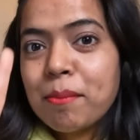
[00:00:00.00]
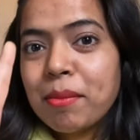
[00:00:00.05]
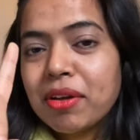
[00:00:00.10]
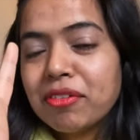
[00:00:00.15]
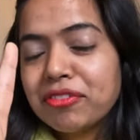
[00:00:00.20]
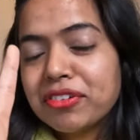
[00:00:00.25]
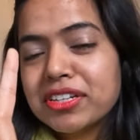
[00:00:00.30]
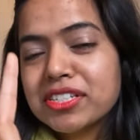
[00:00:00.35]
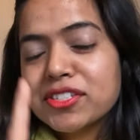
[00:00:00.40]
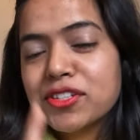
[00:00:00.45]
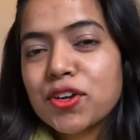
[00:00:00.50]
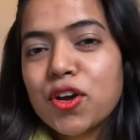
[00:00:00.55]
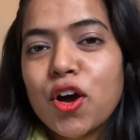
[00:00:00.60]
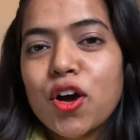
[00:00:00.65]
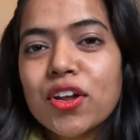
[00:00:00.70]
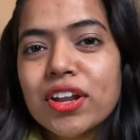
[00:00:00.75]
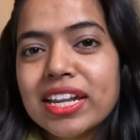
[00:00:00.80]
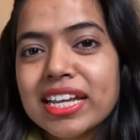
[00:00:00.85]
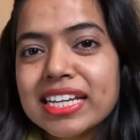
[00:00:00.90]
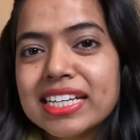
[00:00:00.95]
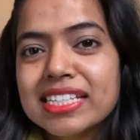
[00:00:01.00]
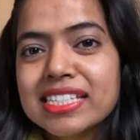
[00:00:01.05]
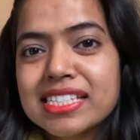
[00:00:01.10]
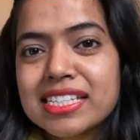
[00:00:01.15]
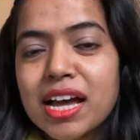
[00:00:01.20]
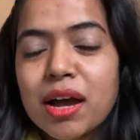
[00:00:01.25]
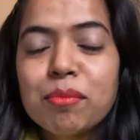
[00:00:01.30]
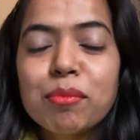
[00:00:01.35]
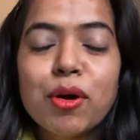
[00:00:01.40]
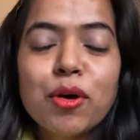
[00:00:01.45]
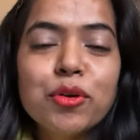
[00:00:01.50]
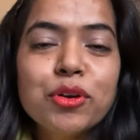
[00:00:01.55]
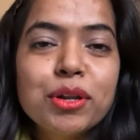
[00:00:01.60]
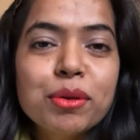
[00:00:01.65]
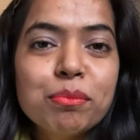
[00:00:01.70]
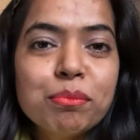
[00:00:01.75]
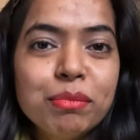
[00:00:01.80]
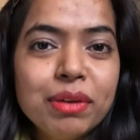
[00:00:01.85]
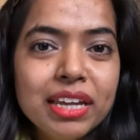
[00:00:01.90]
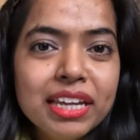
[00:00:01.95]
My first con is
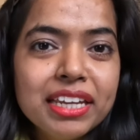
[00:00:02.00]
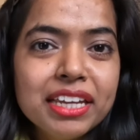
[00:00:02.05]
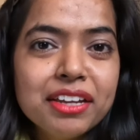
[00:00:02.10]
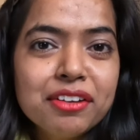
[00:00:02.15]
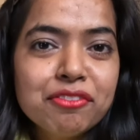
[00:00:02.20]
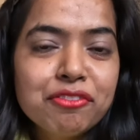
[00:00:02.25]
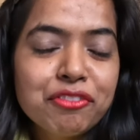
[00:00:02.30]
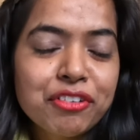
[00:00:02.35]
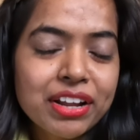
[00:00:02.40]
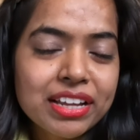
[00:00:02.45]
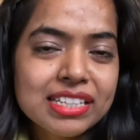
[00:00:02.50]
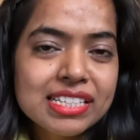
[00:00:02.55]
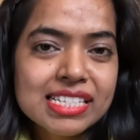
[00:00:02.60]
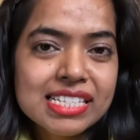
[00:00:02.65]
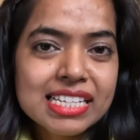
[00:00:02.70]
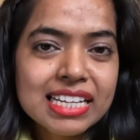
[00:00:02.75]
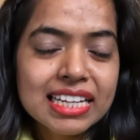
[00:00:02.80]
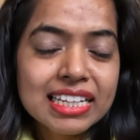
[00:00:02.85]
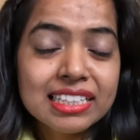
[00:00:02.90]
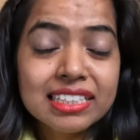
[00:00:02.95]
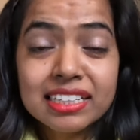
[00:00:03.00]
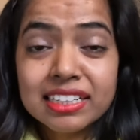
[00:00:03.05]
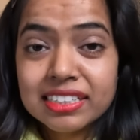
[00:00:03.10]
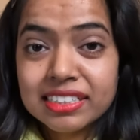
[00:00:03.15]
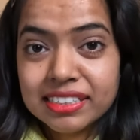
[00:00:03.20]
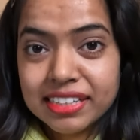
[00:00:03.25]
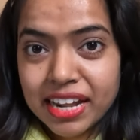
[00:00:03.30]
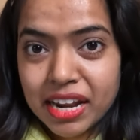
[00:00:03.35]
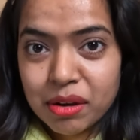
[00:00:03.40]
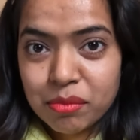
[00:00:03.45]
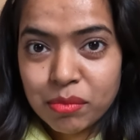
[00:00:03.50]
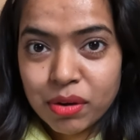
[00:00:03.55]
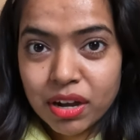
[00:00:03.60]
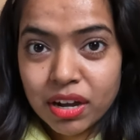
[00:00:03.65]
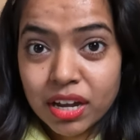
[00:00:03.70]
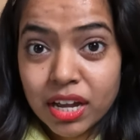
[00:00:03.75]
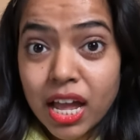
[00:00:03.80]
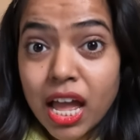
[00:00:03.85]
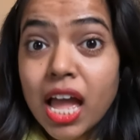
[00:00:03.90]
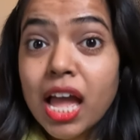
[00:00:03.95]
about making friends in
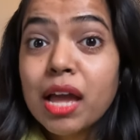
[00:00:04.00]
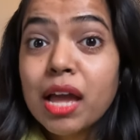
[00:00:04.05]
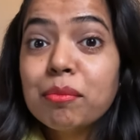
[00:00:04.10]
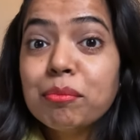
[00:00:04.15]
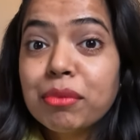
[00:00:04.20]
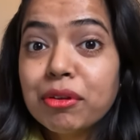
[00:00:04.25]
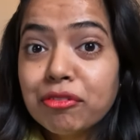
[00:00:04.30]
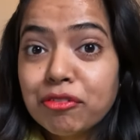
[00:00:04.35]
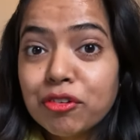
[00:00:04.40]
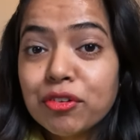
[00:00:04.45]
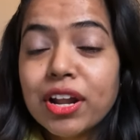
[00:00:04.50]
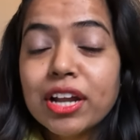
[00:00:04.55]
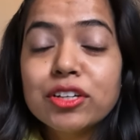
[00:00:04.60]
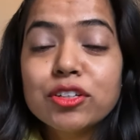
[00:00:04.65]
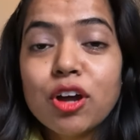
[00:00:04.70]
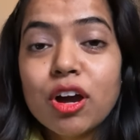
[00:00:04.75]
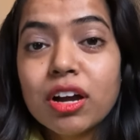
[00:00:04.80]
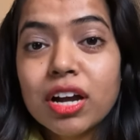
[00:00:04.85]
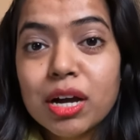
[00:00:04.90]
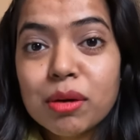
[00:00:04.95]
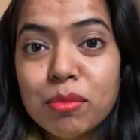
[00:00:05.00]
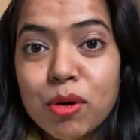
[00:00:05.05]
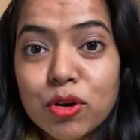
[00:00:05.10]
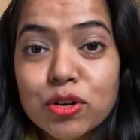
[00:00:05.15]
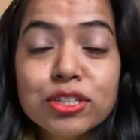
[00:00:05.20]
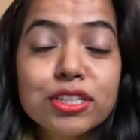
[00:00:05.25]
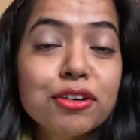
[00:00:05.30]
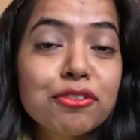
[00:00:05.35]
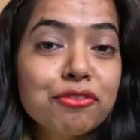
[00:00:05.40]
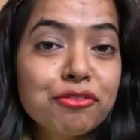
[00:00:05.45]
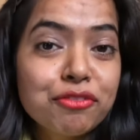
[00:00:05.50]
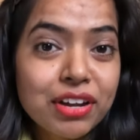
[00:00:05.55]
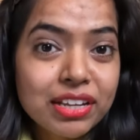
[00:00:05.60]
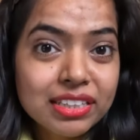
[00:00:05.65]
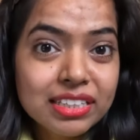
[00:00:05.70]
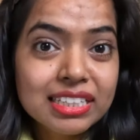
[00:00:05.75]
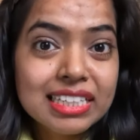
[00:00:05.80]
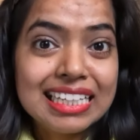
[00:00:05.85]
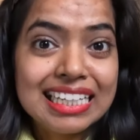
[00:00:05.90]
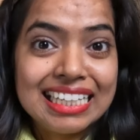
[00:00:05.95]
Denmark. Before I talk about the
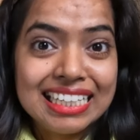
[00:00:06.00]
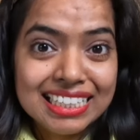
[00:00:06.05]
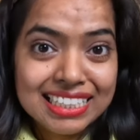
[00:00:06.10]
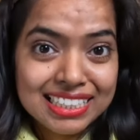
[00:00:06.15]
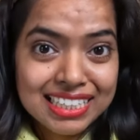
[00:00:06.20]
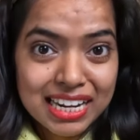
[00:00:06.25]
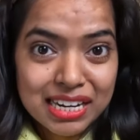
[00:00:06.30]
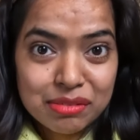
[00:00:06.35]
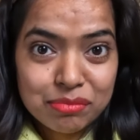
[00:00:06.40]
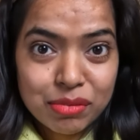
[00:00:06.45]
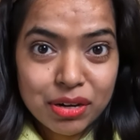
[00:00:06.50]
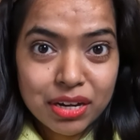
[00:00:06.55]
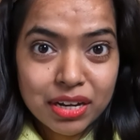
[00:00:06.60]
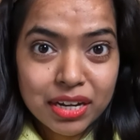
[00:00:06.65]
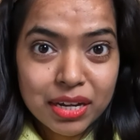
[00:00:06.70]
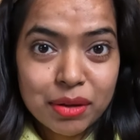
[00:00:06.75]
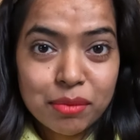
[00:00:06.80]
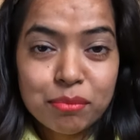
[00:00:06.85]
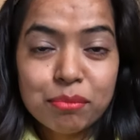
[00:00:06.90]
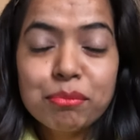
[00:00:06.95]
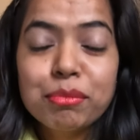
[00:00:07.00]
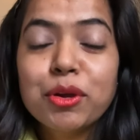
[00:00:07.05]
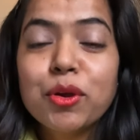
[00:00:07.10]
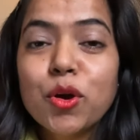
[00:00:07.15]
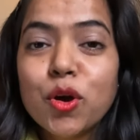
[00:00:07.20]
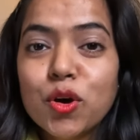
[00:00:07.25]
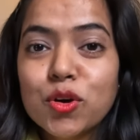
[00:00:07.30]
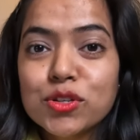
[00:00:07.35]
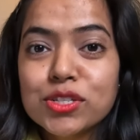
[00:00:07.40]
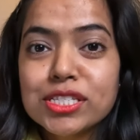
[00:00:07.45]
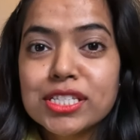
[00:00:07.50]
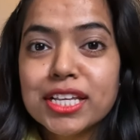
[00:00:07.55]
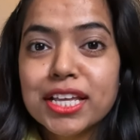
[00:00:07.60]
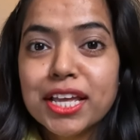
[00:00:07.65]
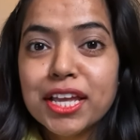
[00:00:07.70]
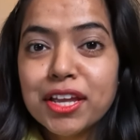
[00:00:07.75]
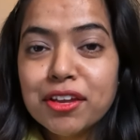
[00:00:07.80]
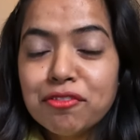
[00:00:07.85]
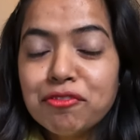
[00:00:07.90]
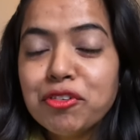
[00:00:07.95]
weather in Denmark, because
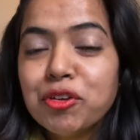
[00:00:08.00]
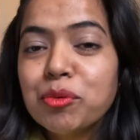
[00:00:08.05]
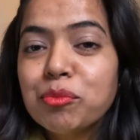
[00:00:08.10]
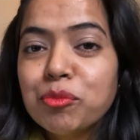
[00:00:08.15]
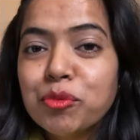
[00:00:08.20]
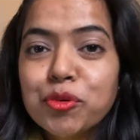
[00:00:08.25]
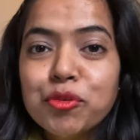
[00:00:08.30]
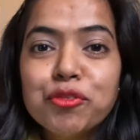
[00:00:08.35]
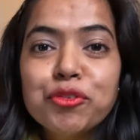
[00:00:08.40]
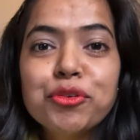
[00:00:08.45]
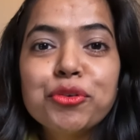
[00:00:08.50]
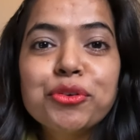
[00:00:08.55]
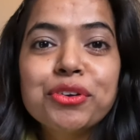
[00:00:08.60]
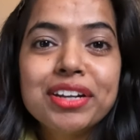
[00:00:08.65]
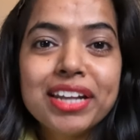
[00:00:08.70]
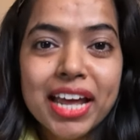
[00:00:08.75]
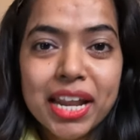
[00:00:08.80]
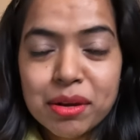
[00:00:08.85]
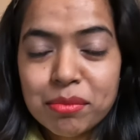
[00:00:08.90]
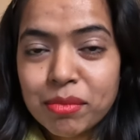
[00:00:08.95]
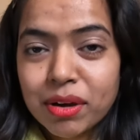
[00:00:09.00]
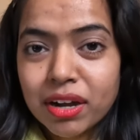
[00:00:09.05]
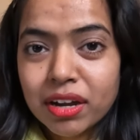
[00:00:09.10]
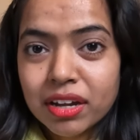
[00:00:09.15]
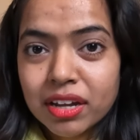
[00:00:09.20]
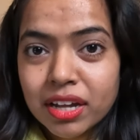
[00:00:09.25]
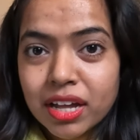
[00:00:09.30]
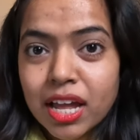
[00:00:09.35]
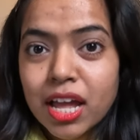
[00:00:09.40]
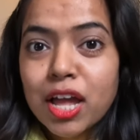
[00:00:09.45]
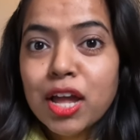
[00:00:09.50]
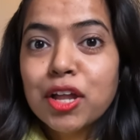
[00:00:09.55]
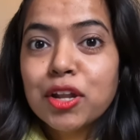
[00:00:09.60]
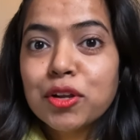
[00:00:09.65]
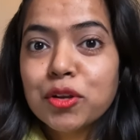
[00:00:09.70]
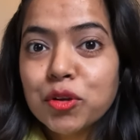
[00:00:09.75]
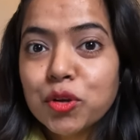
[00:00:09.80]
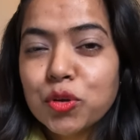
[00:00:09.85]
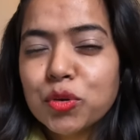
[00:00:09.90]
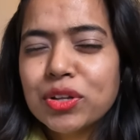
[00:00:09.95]
if you move to Denmark
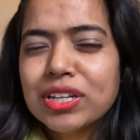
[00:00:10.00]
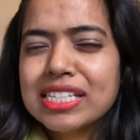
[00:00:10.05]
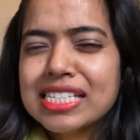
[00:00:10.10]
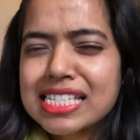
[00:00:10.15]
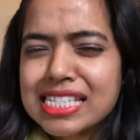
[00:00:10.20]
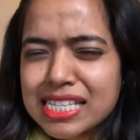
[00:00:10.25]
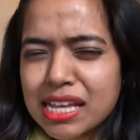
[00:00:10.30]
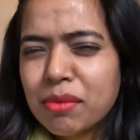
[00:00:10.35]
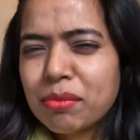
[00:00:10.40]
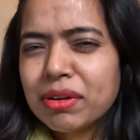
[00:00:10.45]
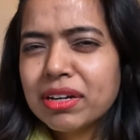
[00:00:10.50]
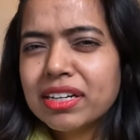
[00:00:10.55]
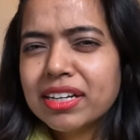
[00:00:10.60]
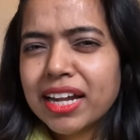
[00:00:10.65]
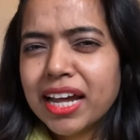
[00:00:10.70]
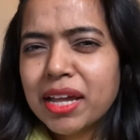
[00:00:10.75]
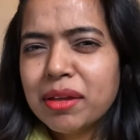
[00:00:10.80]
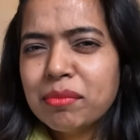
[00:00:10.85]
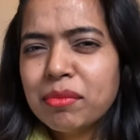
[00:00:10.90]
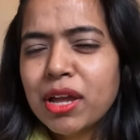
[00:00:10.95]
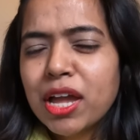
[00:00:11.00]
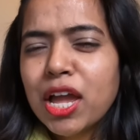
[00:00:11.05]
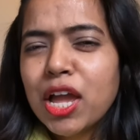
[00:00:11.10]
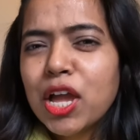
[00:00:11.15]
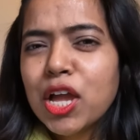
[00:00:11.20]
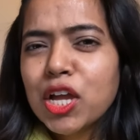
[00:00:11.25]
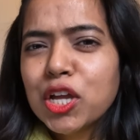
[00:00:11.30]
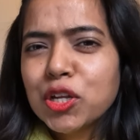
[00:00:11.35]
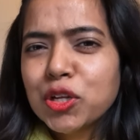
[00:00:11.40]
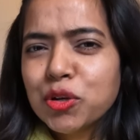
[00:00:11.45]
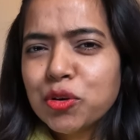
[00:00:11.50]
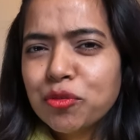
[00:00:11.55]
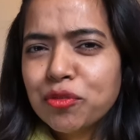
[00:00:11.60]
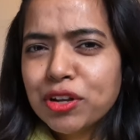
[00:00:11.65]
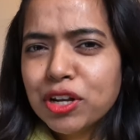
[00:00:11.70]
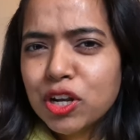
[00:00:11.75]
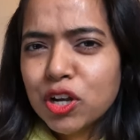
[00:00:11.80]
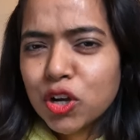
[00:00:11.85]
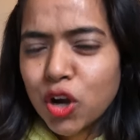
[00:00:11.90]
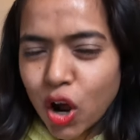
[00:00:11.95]
during summertime, you
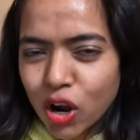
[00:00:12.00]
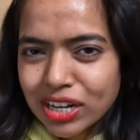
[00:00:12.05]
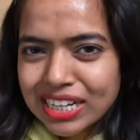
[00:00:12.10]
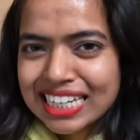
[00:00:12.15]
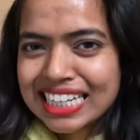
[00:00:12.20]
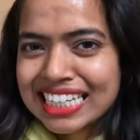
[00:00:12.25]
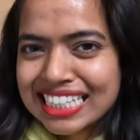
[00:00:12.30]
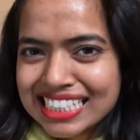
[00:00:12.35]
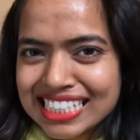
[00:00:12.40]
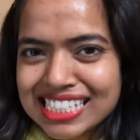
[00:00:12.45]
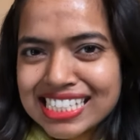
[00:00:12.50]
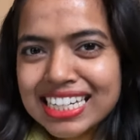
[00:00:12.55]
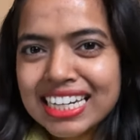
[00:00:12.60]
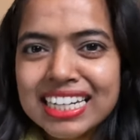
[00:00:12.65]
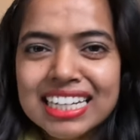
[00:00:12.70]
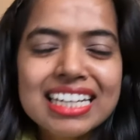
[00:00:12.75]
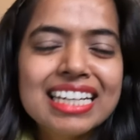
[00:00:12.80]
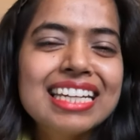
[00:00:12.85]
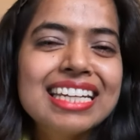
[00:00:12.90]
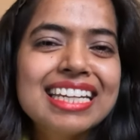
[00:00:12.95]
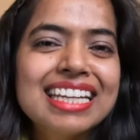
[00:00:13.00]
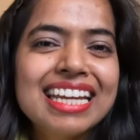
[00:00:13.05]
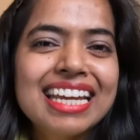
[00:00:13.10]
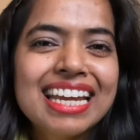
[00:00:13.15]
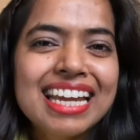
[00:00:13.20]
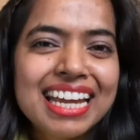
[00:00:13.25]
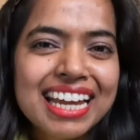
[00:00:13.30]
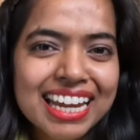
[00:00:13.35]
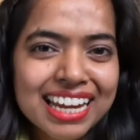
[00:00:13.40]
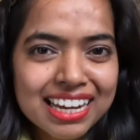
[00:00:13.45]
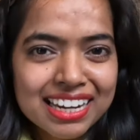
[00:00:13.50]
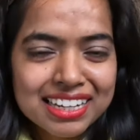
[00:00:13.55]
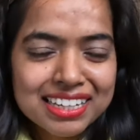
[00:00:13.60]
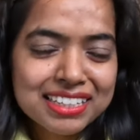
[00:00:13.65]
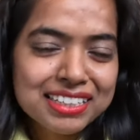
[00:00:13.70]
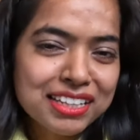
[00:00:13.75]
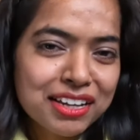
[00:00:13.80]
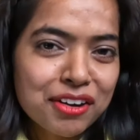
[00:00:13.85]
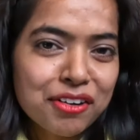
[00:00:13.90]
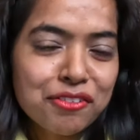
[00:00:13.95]
will not instantly hate
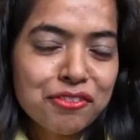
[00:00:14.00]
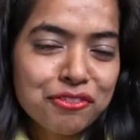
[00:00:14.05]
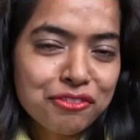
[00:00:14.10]
the